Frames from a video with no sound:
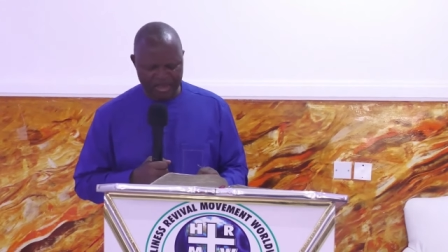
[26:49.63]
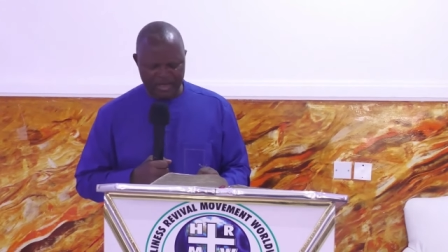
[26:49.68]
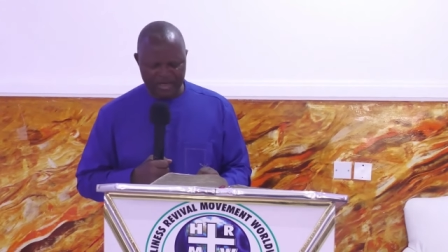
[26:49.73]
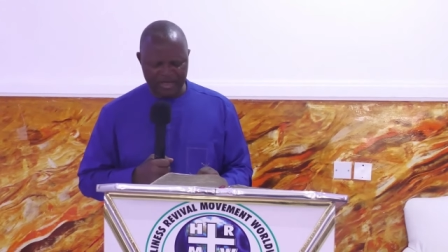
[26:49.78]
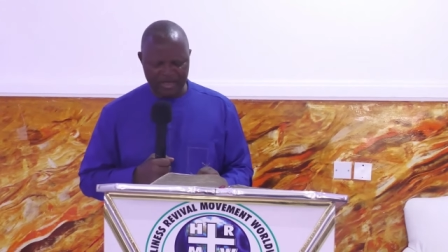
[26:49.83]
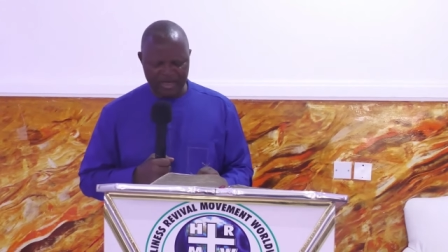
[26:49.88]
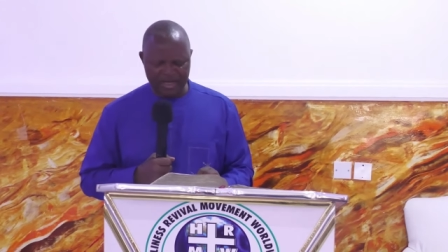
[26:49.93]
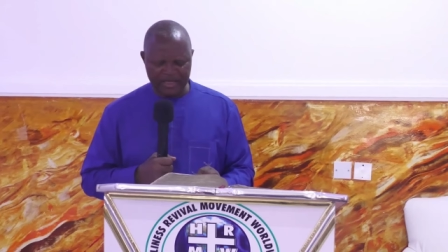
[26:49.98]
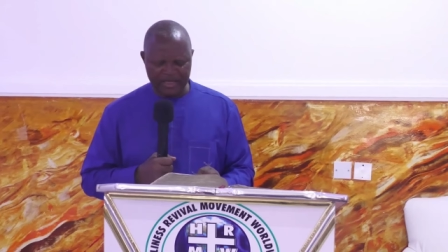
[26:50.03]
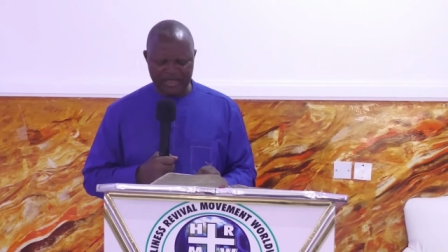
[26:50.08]

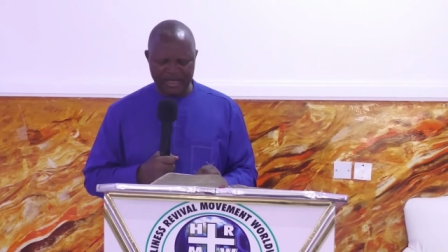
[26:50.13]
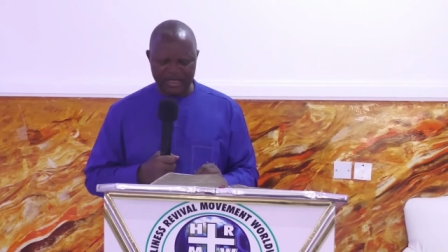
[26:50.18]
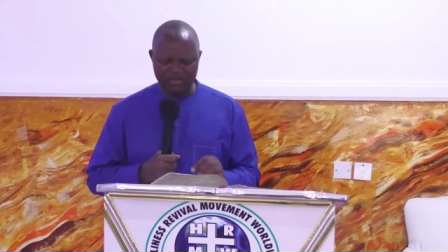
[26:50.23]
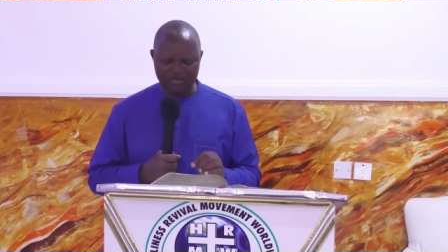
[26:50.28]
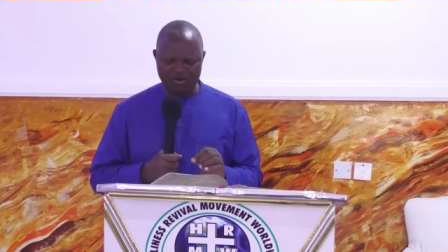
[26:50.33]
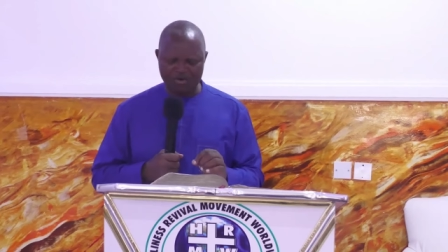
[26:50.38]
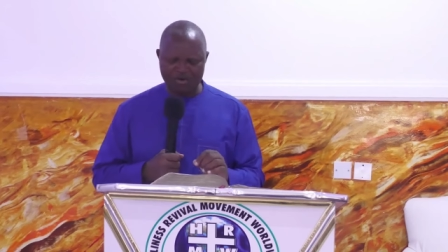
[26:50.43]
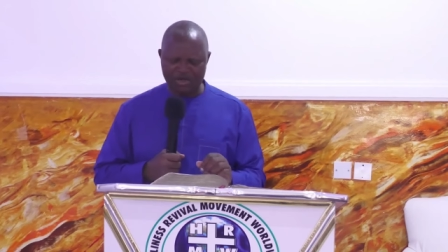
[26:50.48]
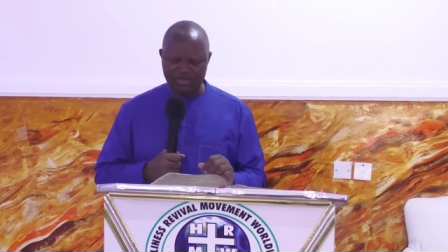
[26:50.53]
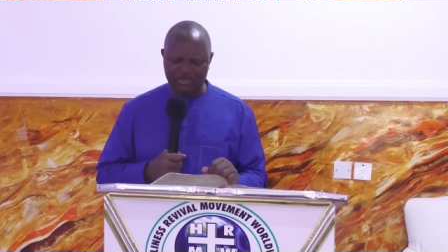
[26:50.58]
Let us
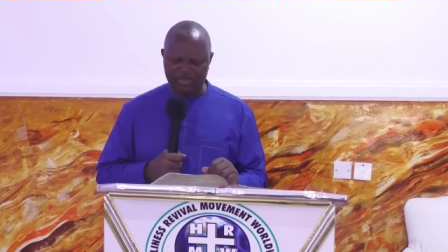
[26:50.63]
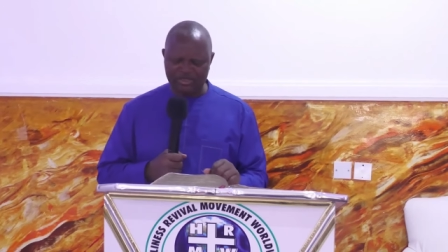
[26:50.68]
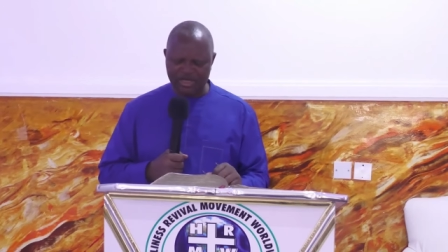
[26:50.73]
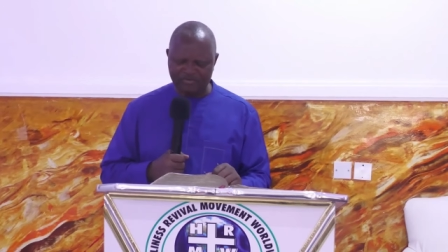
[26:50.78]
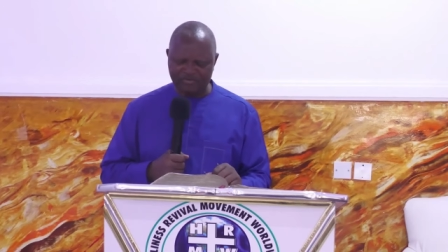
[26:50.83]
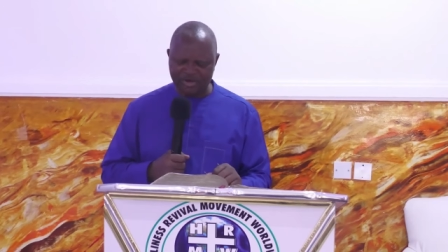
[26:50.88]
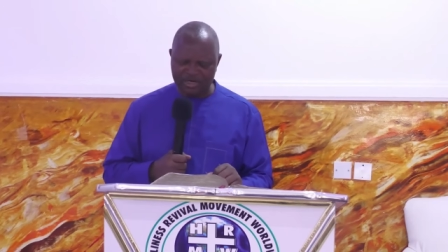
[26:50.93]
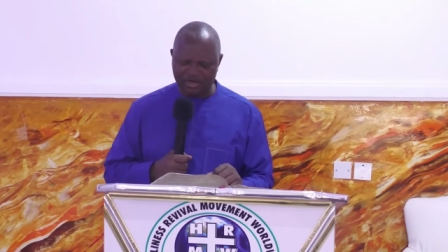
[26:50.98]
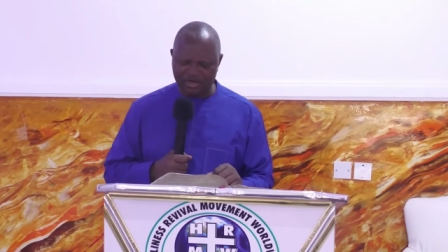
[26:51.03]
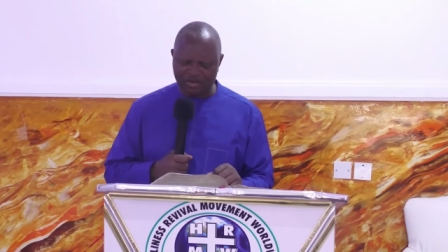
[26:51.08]
go and serve
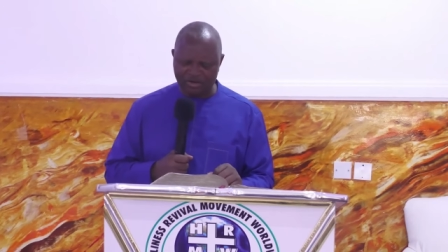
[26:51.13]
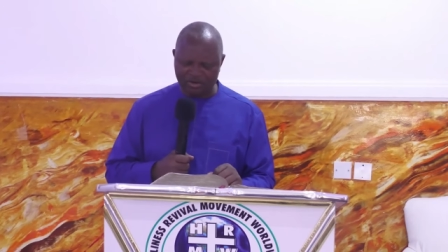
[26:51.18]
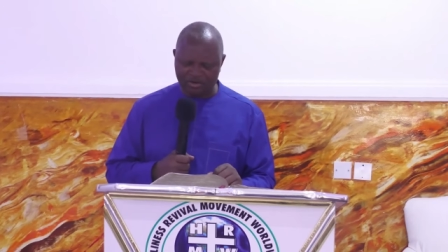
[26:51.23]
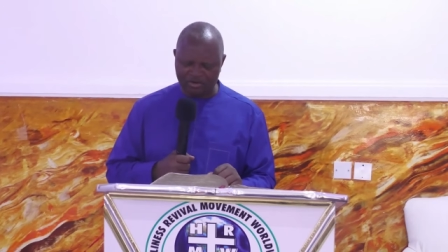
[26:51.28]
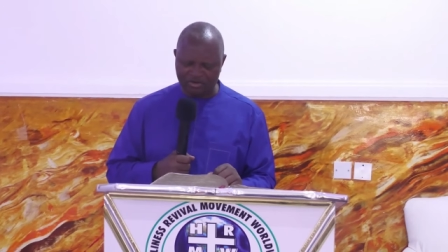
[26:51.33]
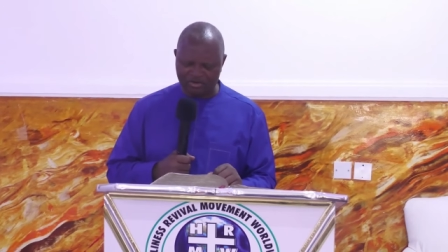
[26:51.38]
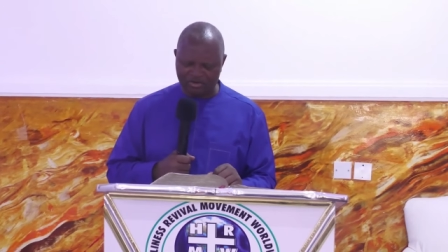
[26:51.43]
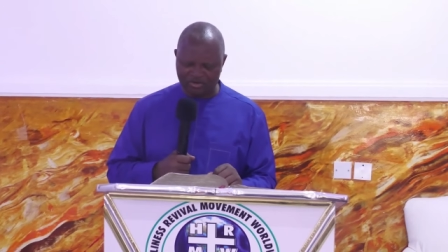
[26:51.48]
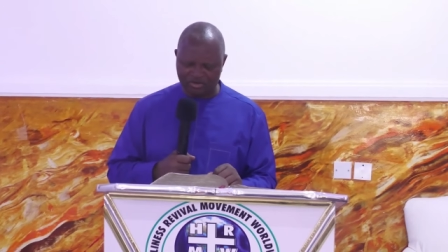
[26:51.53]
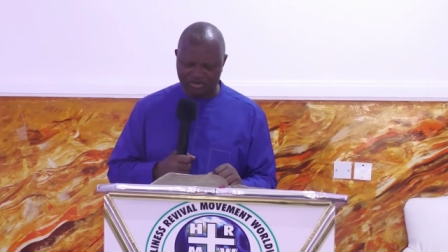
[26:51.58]
other
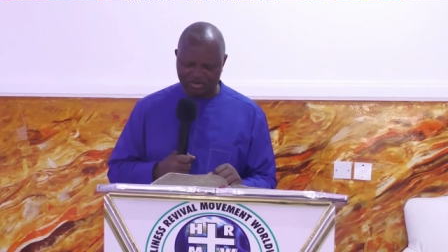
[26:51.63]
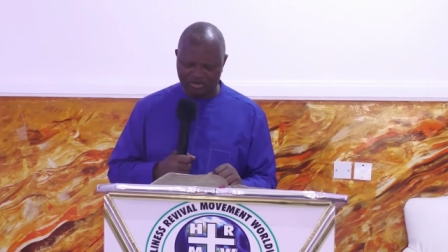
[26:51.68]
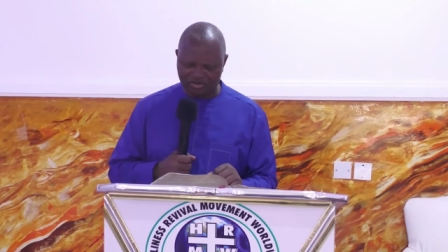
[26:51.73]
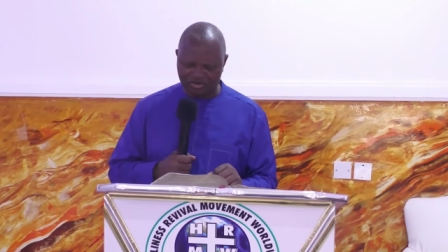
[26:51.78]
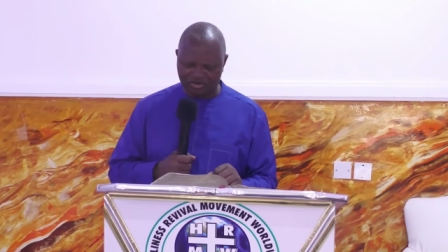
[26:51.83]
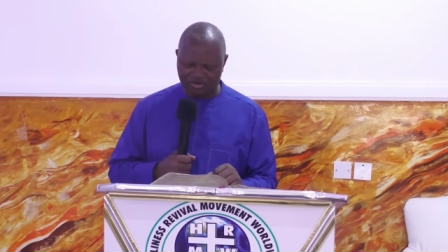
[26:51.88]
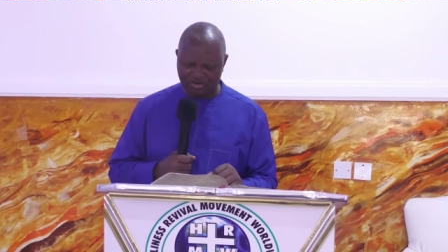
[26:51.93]
gods,